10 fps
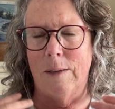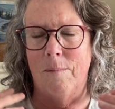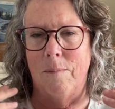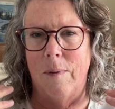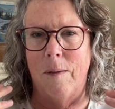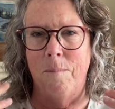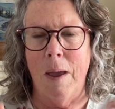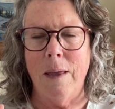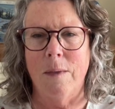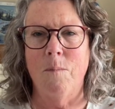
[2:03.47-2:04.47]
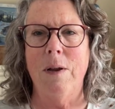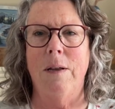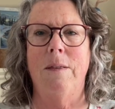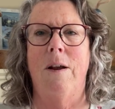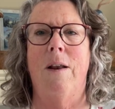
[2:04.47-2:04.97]
them, make them real
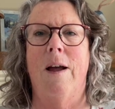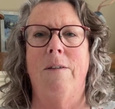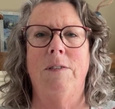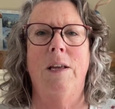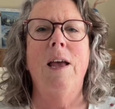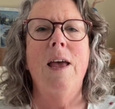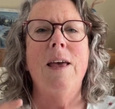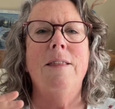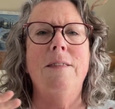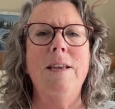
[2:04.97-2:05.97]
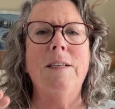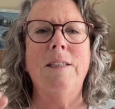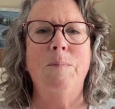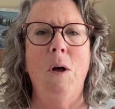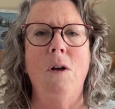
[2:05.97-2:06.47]
in their lives? These
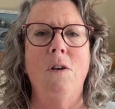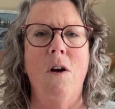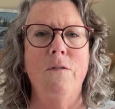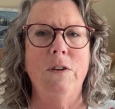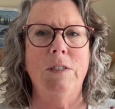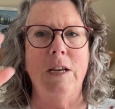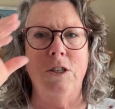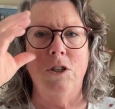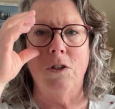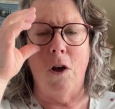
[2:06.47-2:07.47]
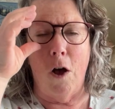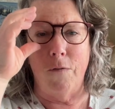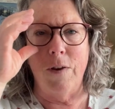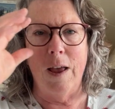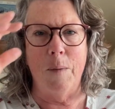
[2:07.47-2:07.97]
small conversations
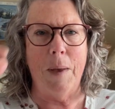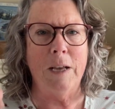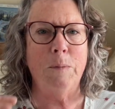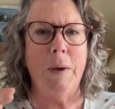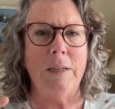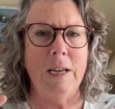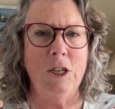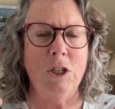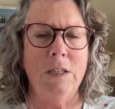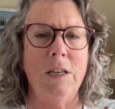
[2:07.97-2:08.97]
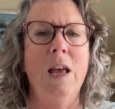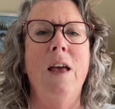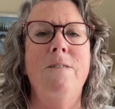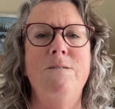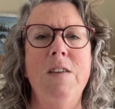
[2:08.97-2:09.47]
often help expectations
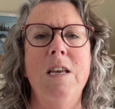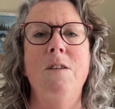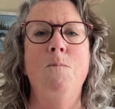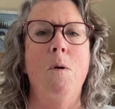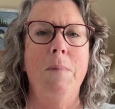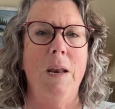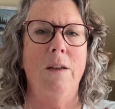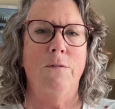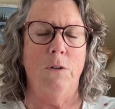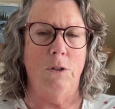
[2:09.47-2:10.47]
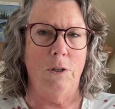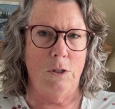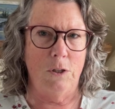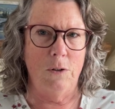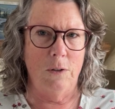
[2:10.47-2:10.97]
feel more meaningful to
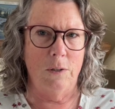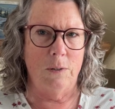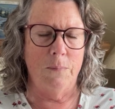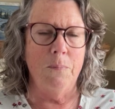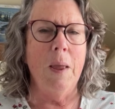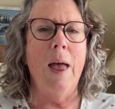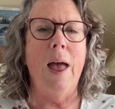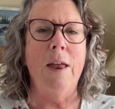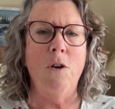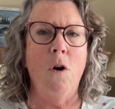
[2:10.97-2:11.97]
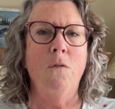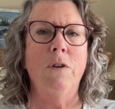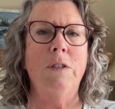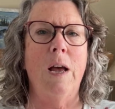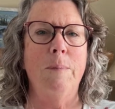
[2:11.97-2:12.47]
students. And over
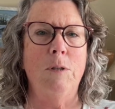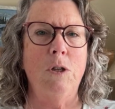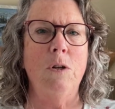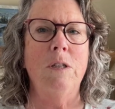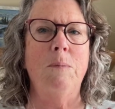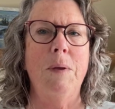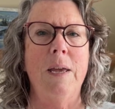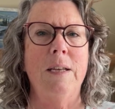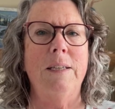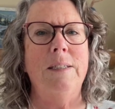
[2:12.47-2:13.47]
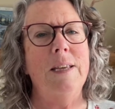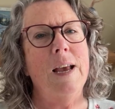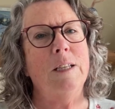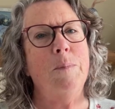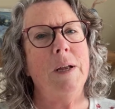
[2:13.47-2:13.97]
time, students begin to see
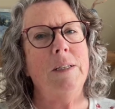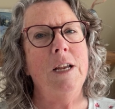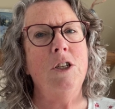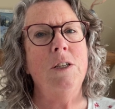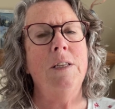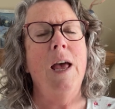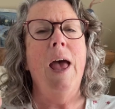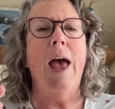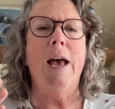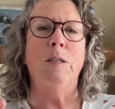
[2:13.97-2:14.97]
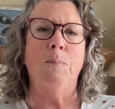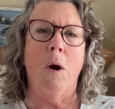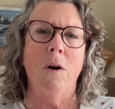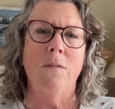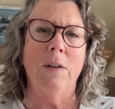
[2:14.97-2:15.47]
expectations as
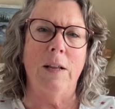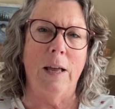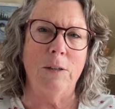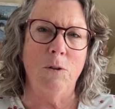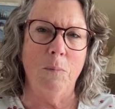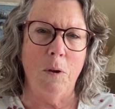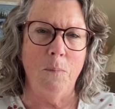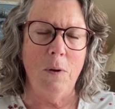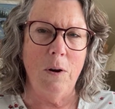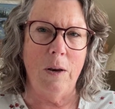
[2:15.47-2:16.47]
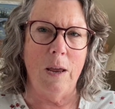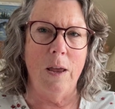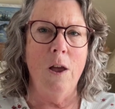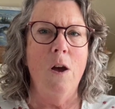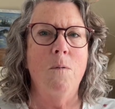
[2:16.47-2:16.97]
part of the classroom community
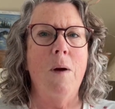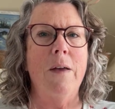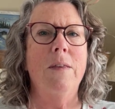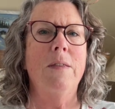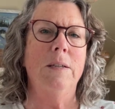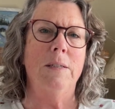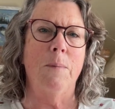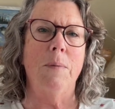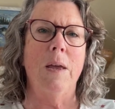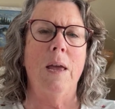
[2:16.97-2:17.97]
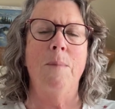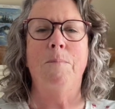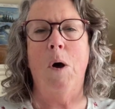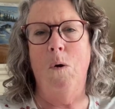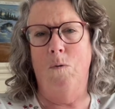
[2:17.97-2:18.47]
rather than something
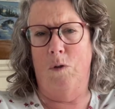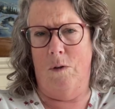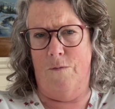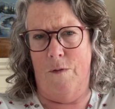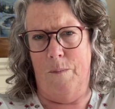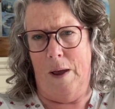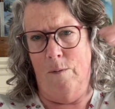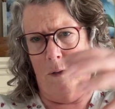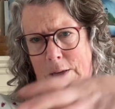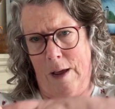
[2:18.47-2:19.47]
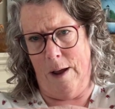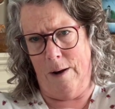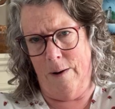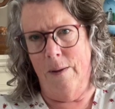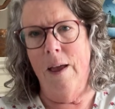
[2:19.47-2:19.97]
imposed from
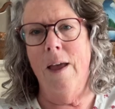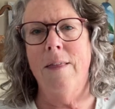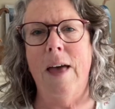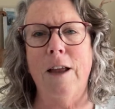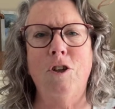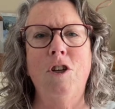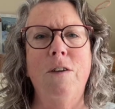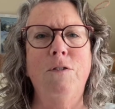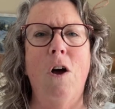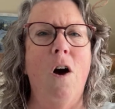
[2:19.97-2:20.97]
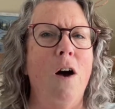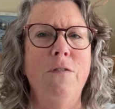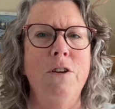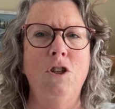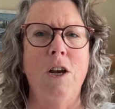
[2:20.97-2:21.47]
outside. That shift
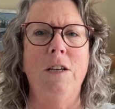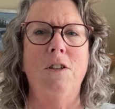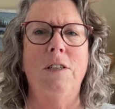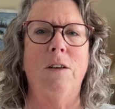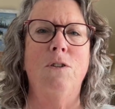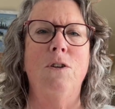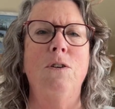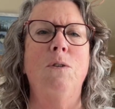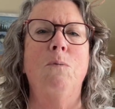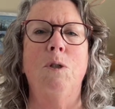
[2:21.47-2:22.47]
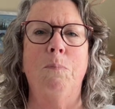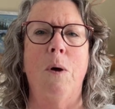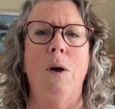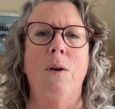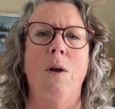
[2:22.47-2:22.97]
often changes how students
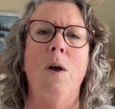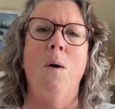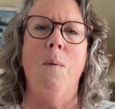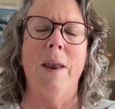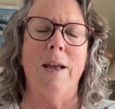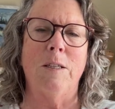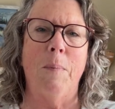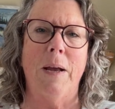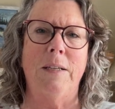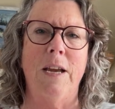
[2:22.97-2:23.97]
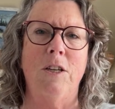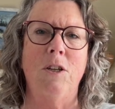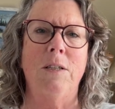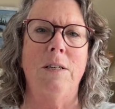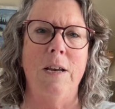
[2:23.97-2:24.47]
respond when
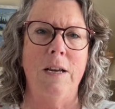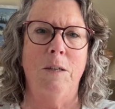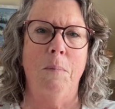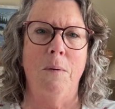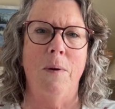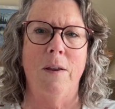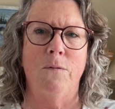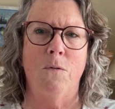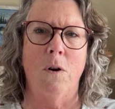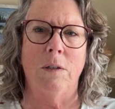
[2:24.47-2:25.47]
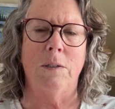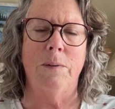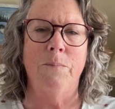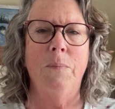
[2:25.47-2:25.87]
expectations need to be reinforced.